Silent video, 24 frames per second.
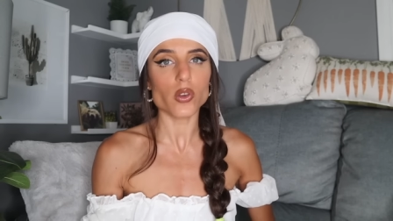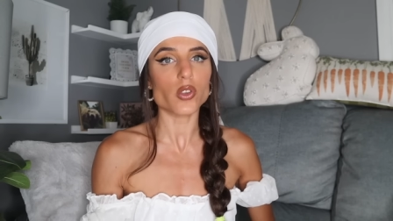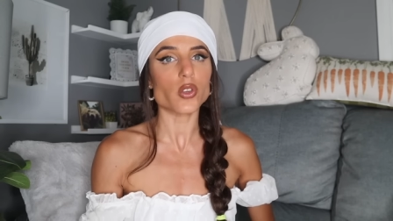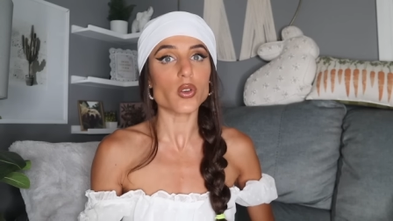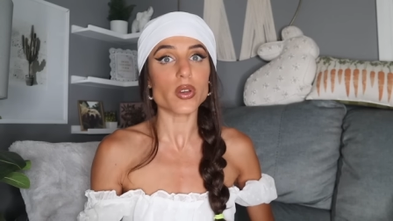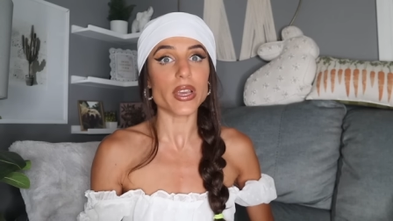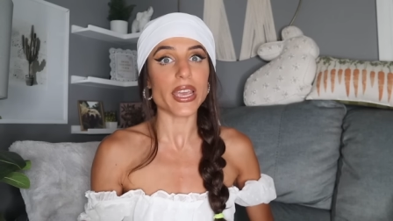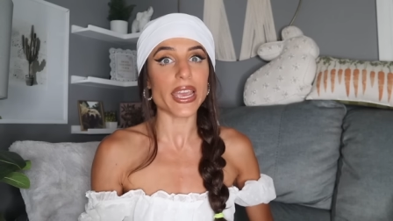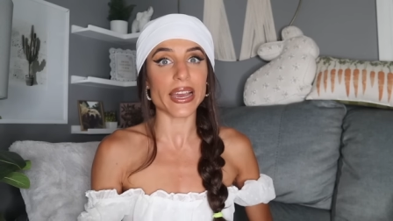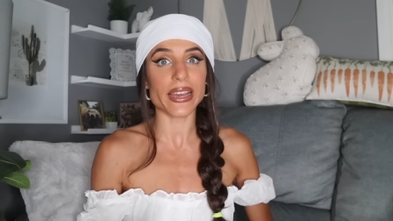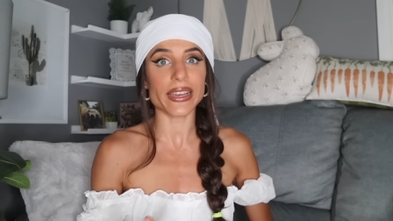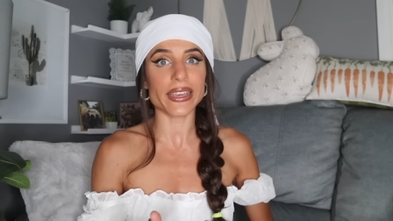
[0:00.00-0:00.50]
you
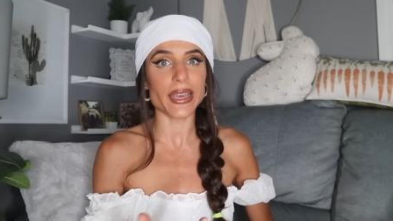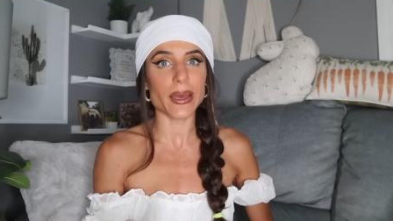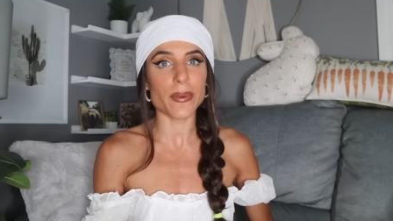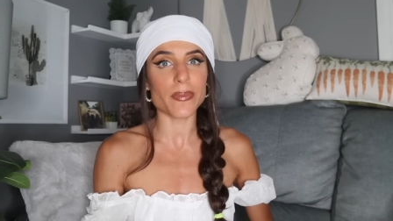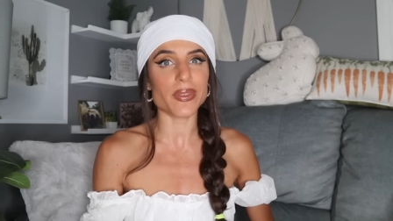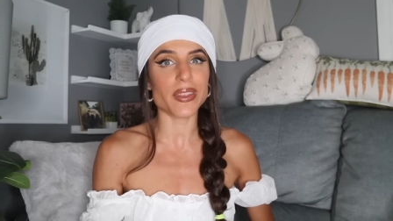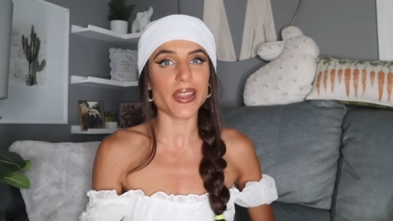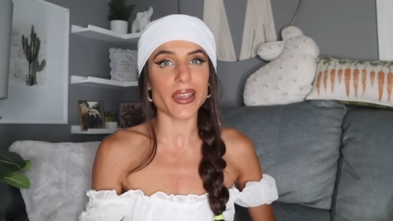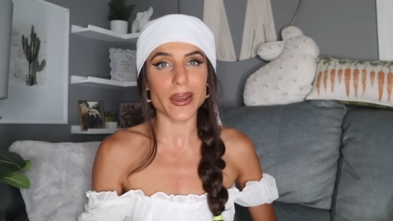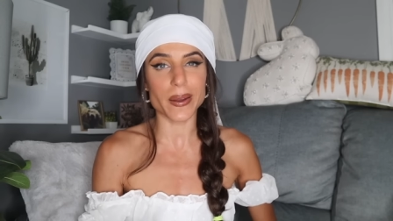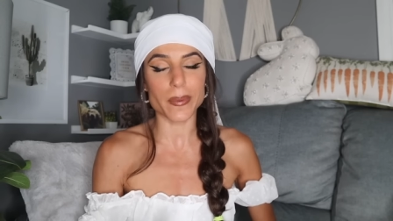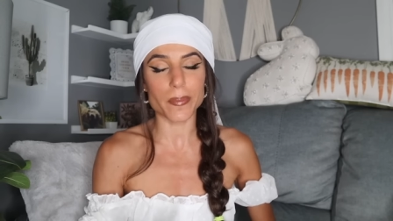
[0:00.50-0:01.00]
can't
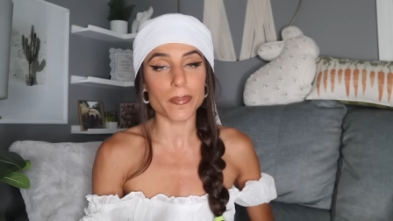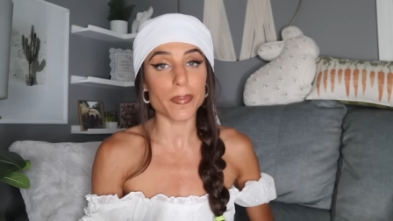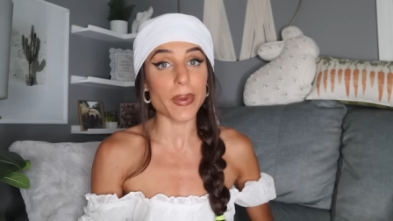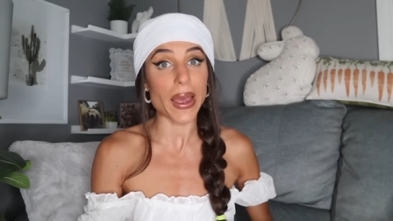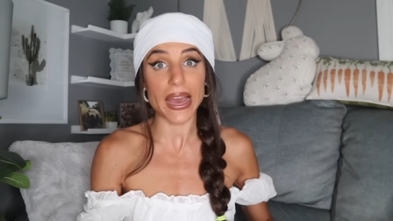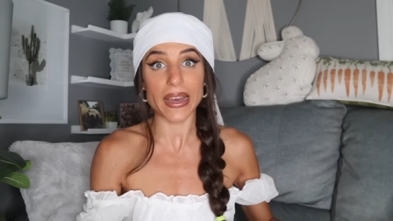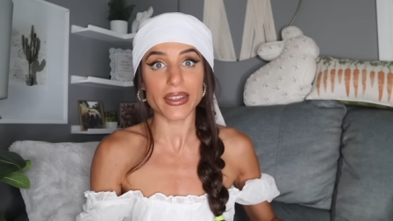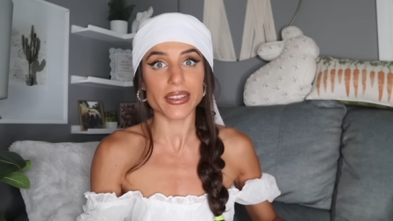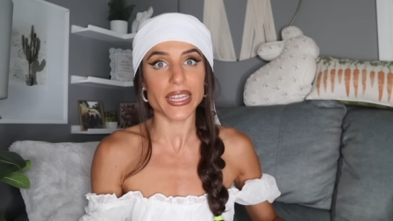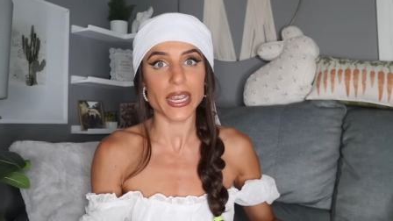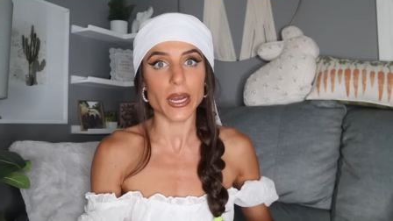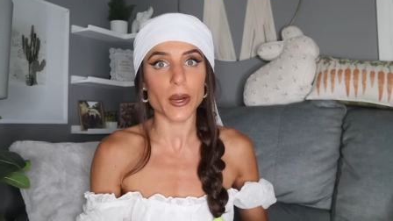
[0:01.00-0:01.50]
get there
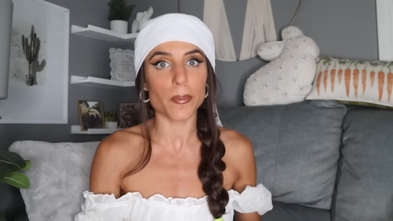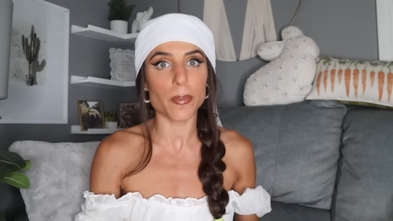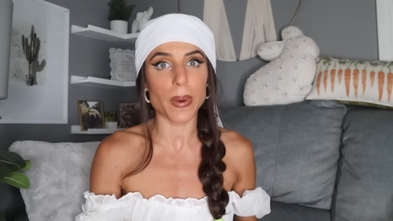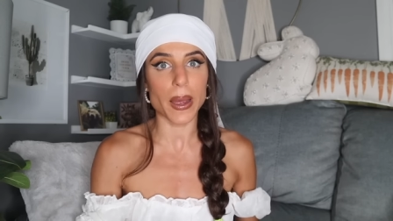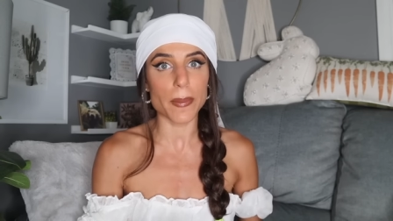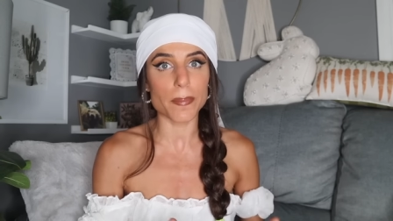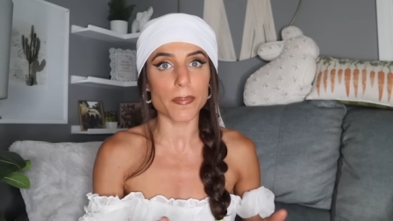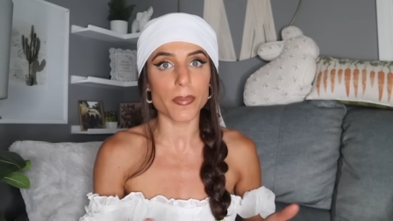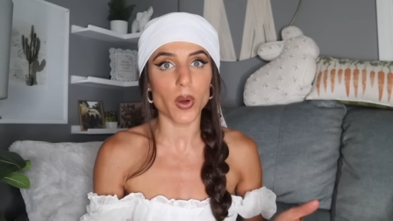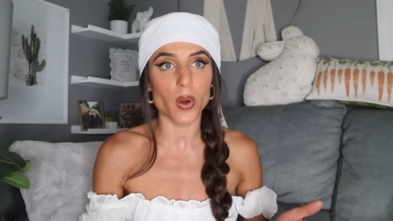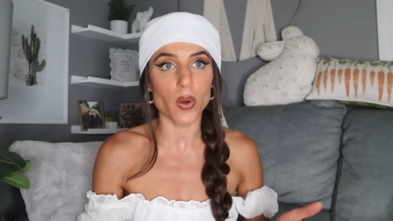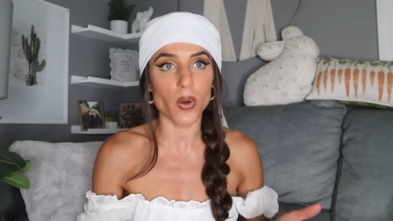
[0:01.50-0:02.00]
back there
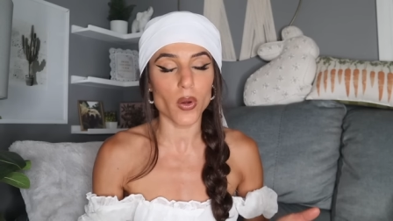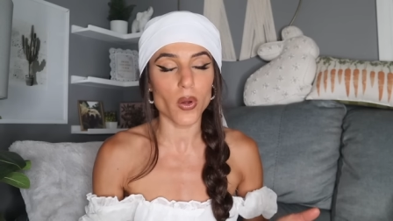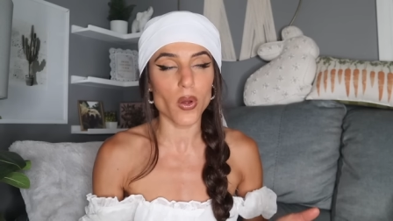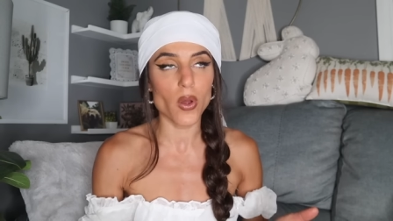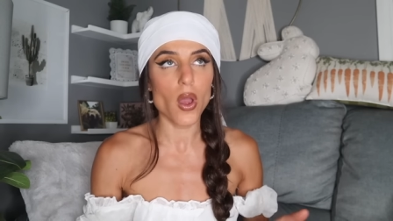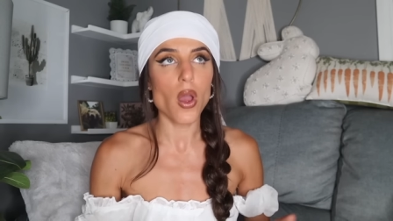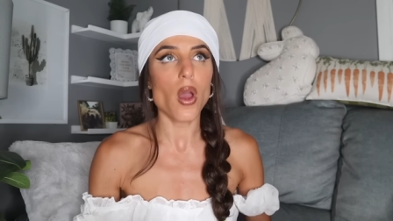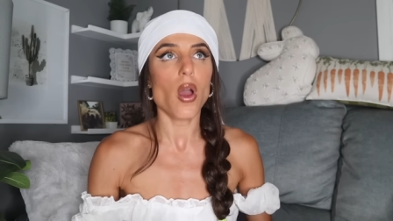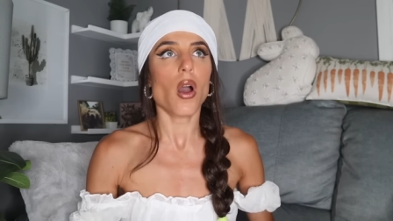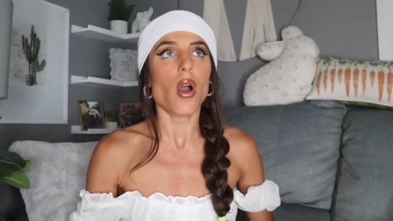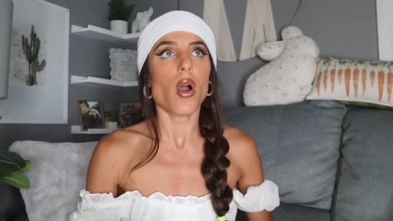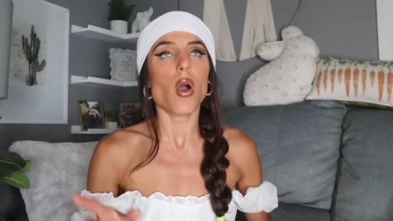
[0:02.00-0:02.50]
by boat."
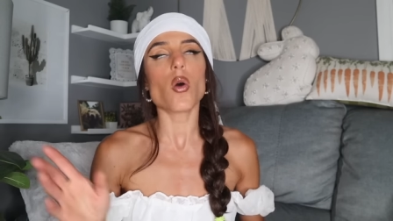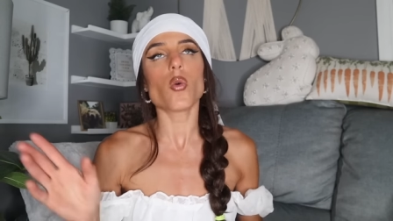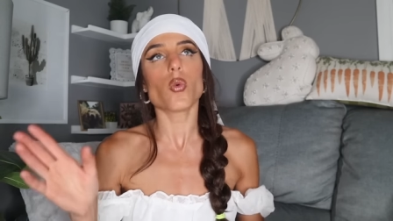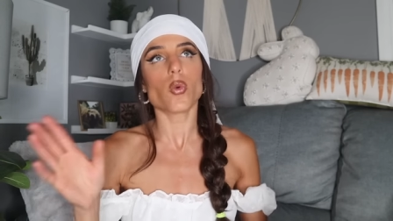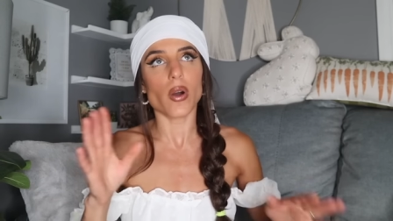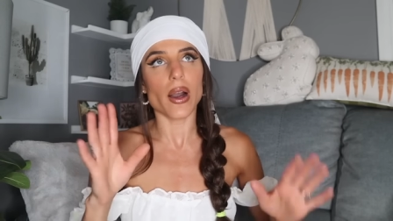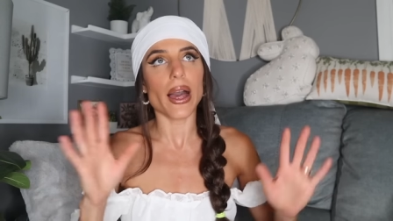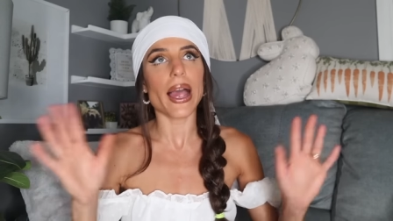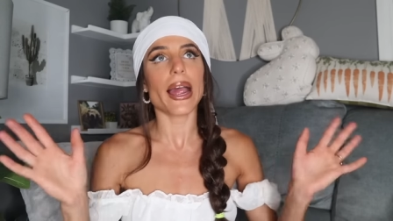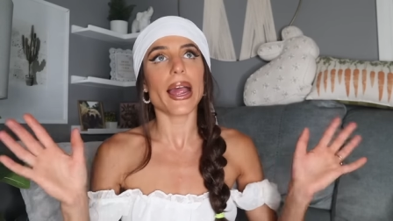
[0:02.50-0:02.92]
Oh, well,